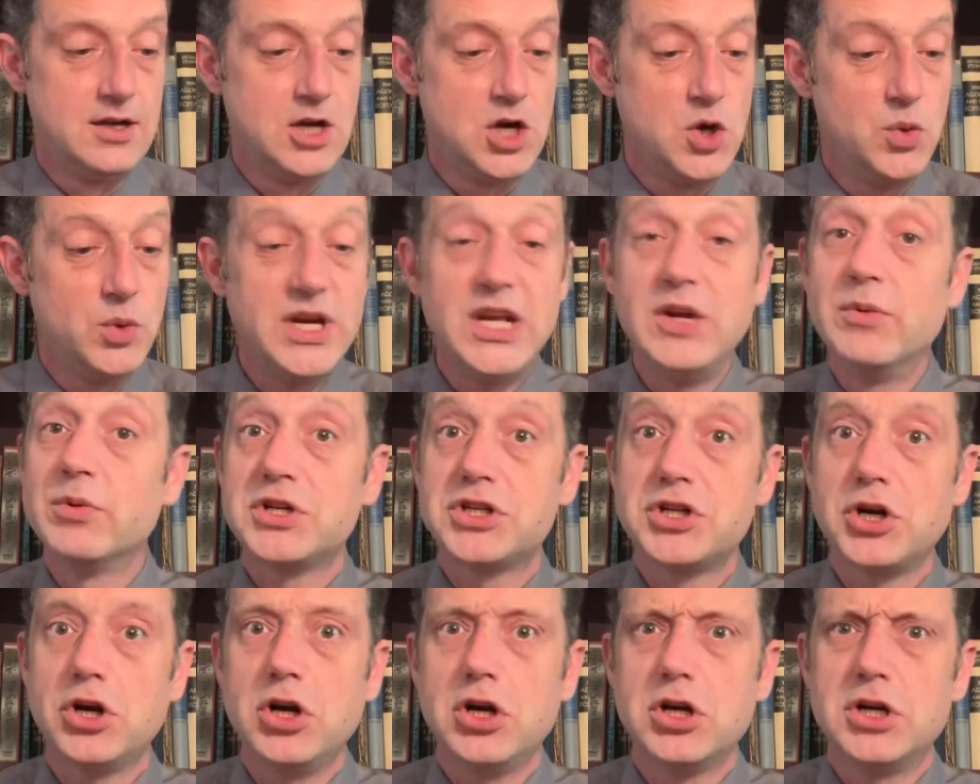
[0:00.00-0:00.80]
When he
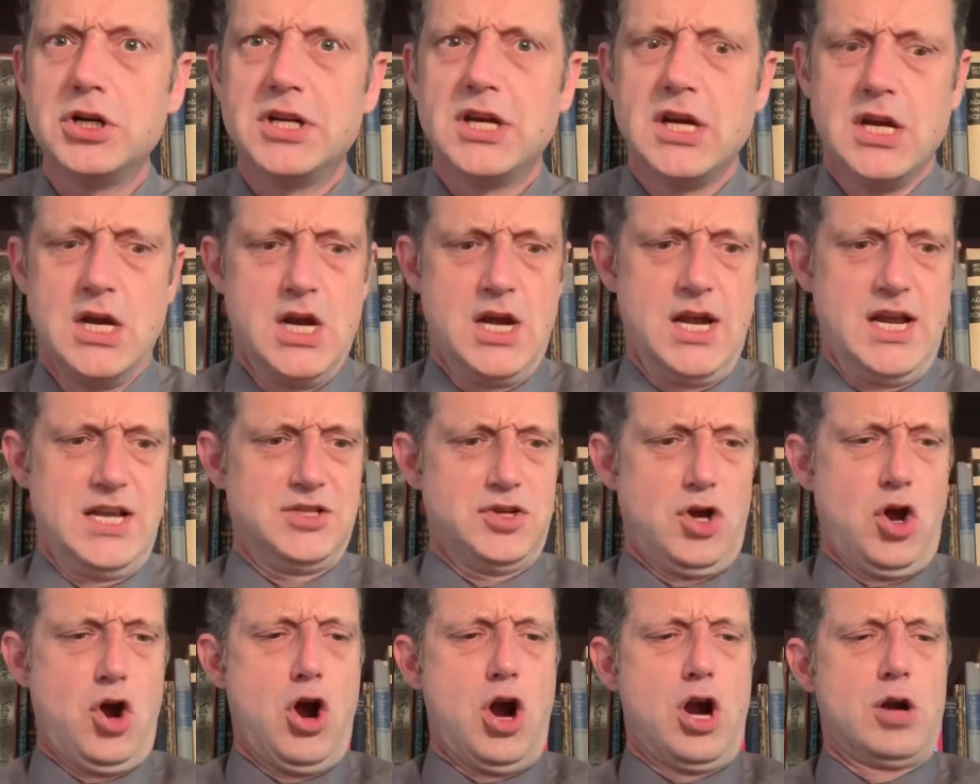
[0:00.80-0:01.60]
returned, his
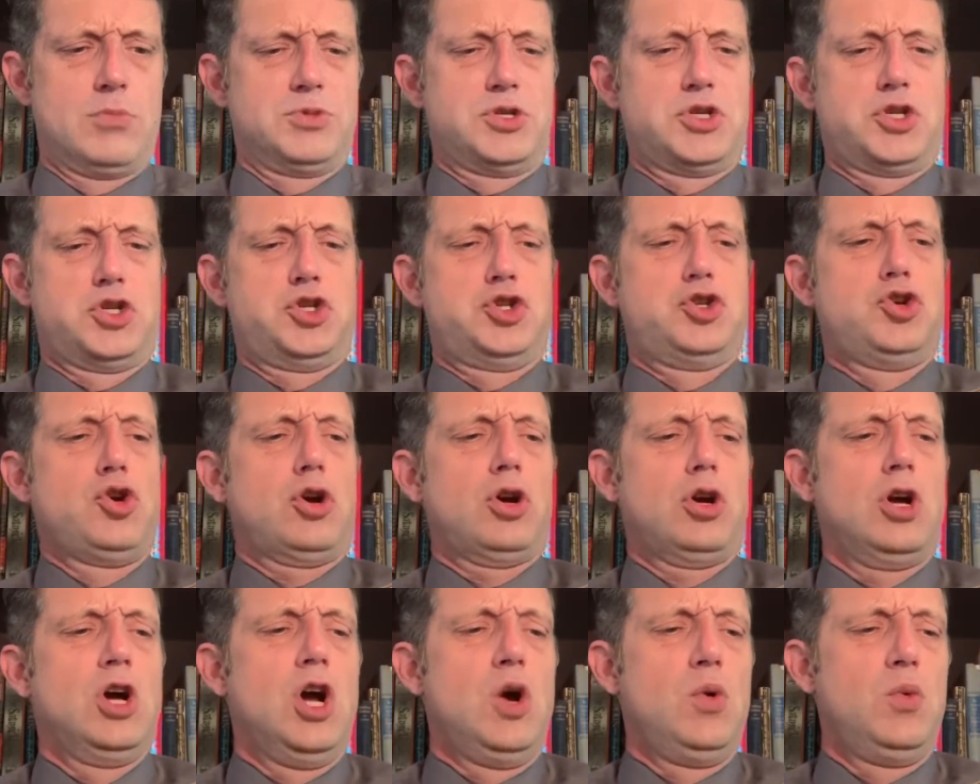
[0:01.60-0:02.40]
arms
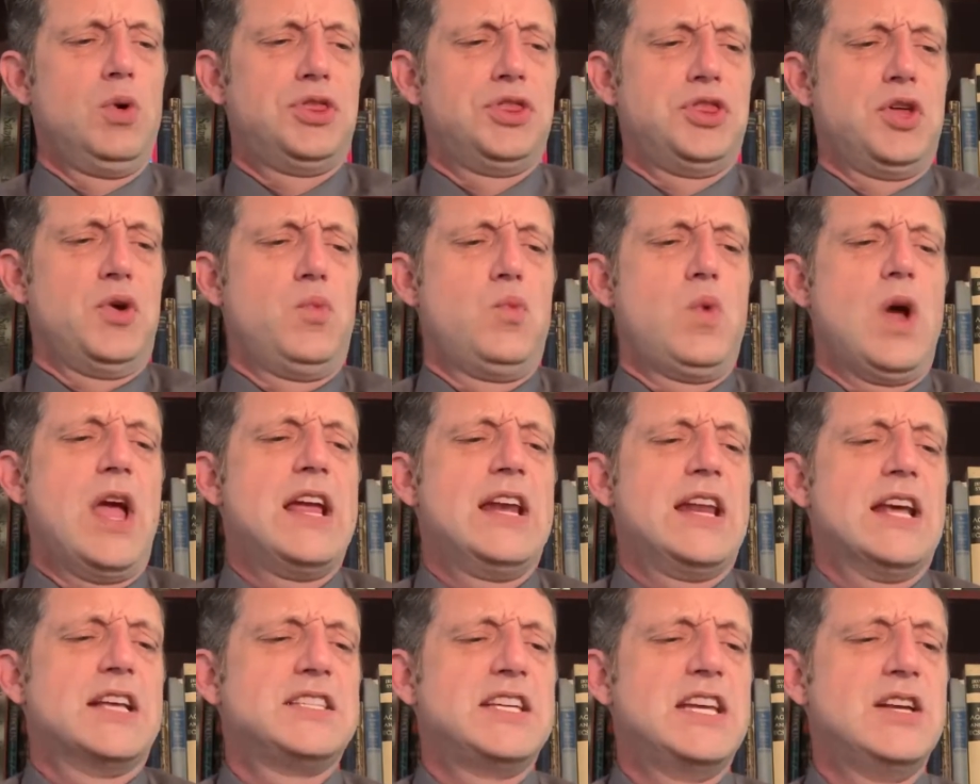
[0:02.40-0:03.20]
shook with the
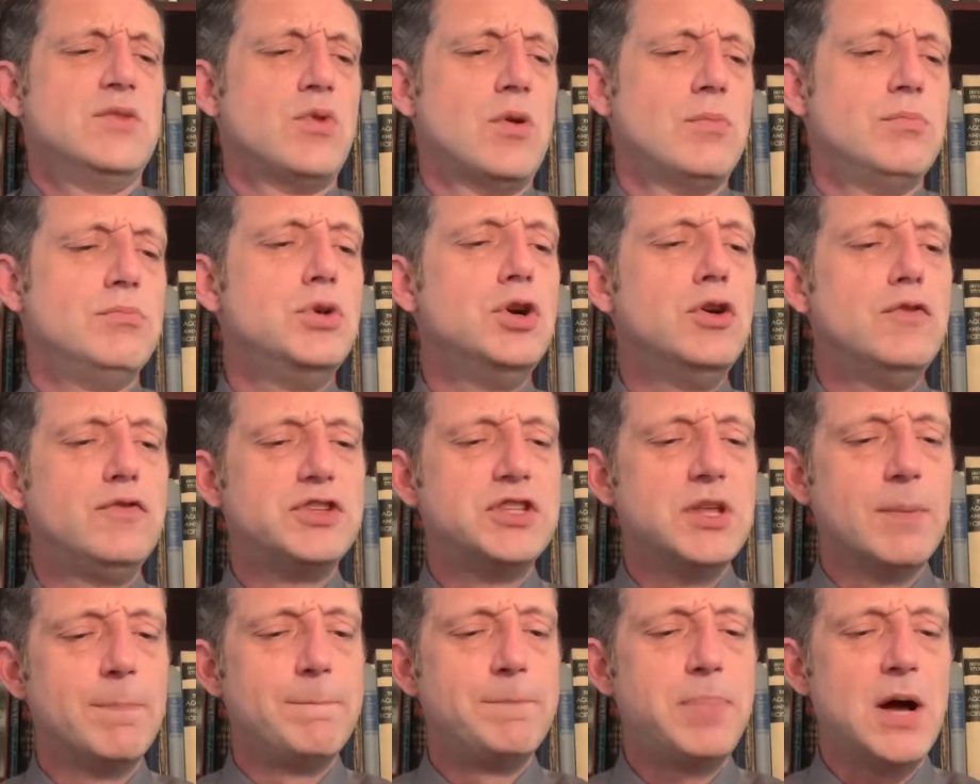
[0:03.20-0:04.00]
weight as he removed
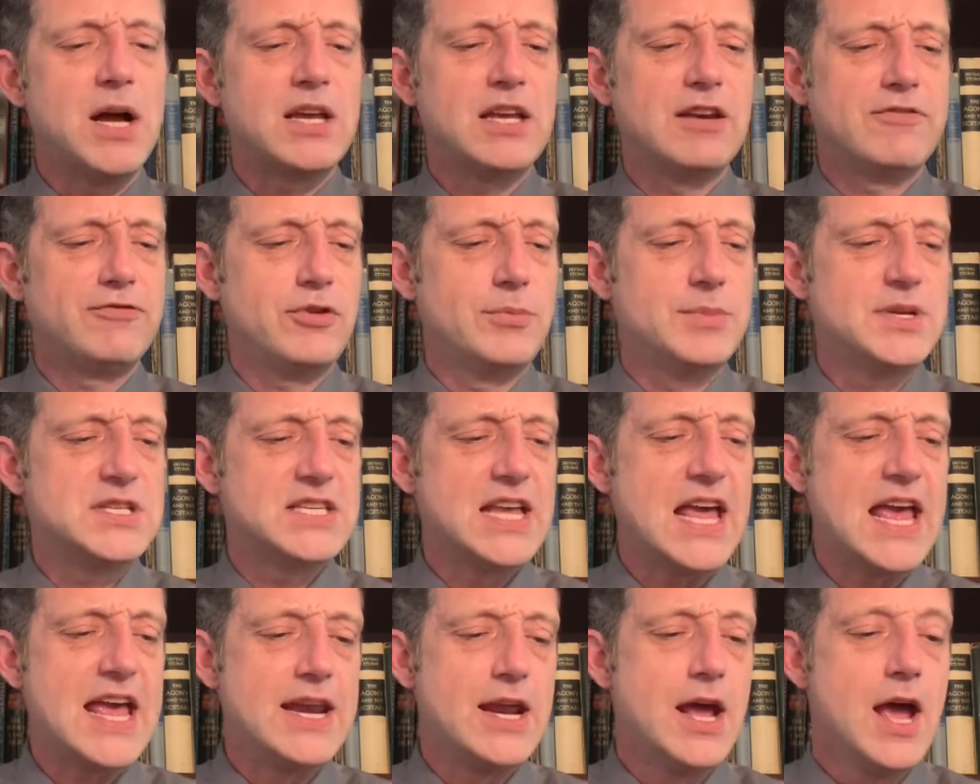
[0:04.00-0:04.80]
the bucket from his
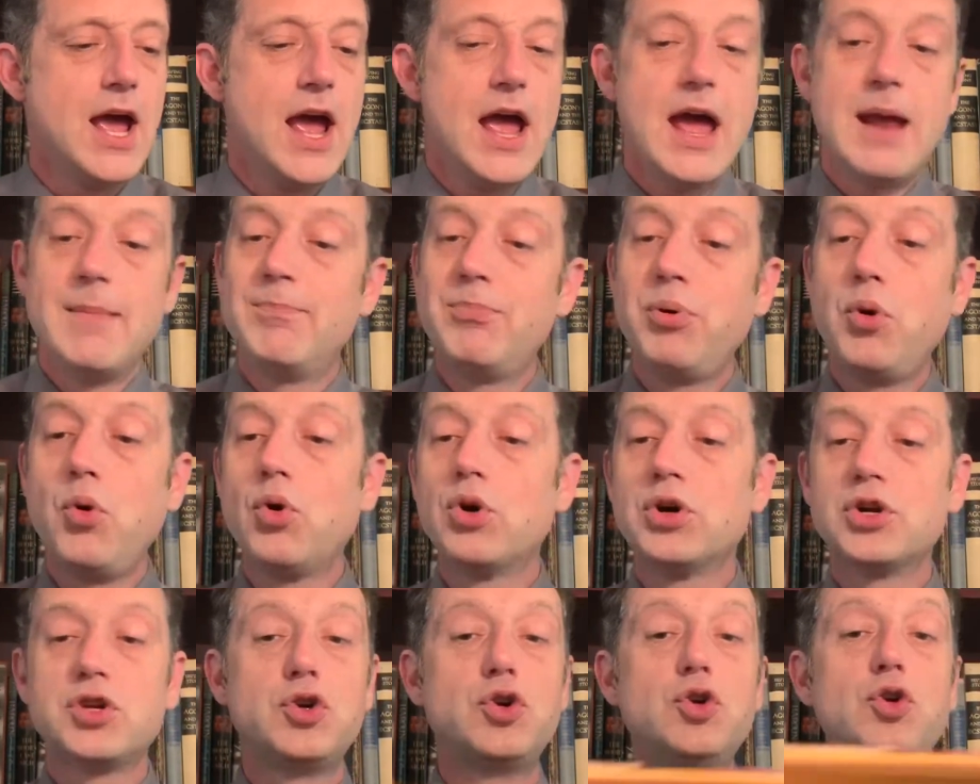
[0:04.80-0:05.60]
head and
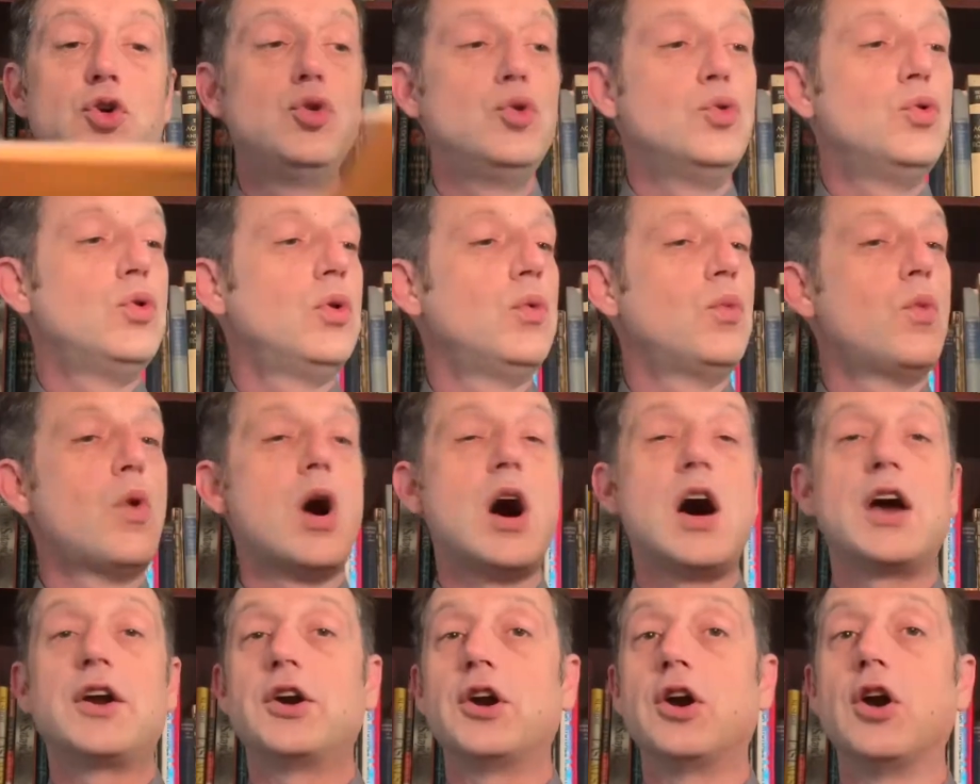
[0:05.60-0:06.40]
poured cool
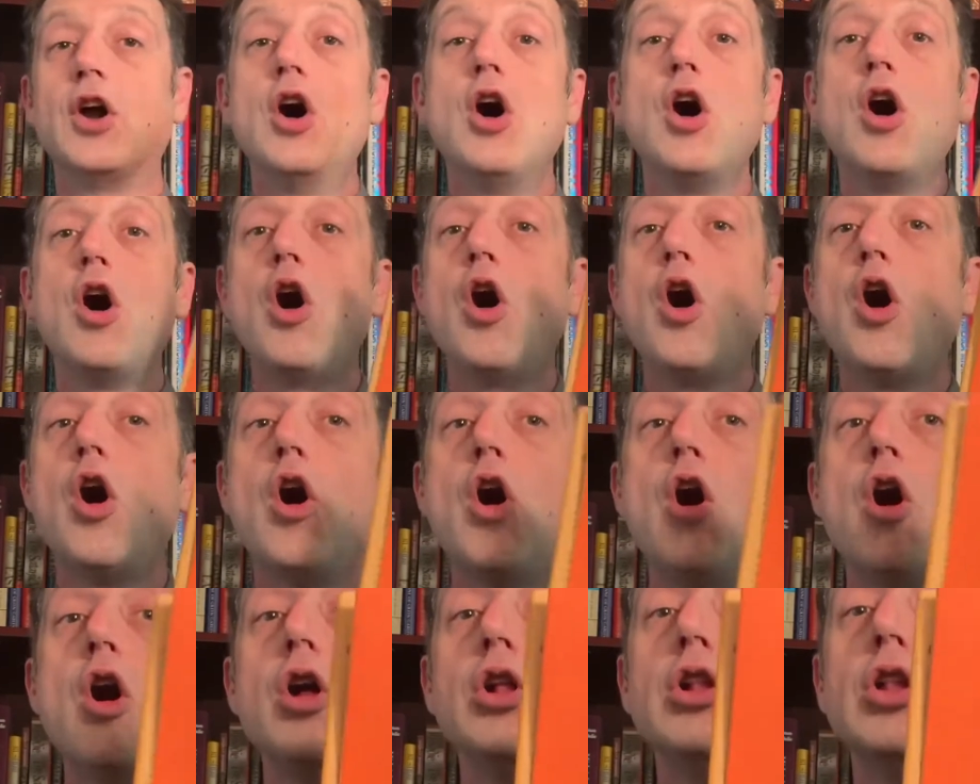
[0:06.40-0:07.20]
water
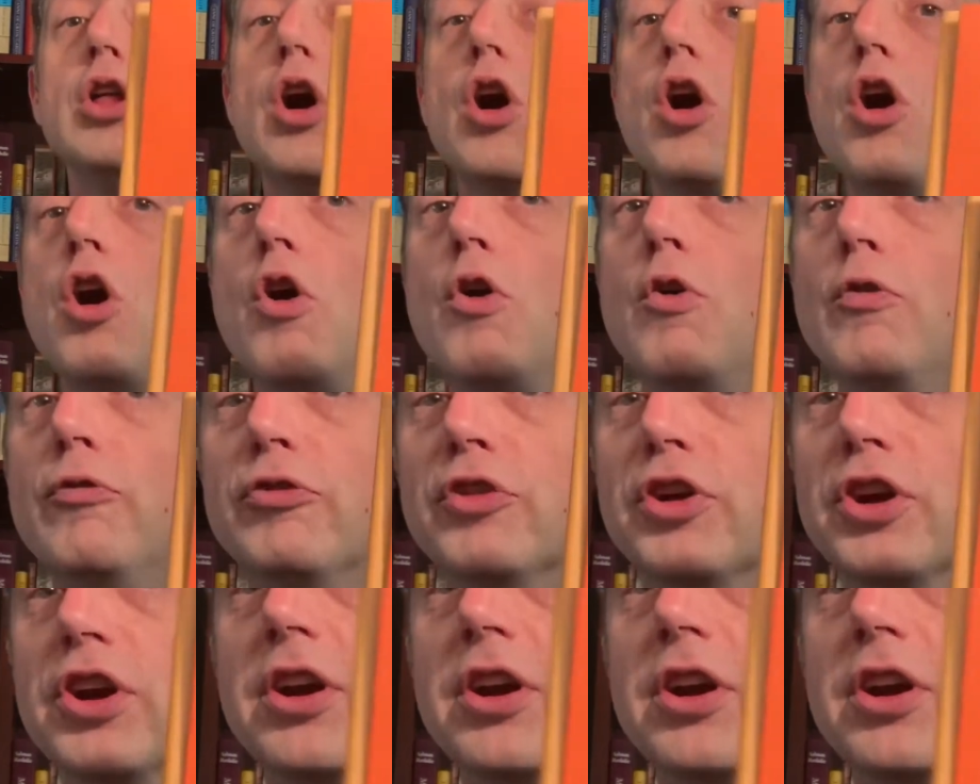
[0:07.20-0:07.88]
all over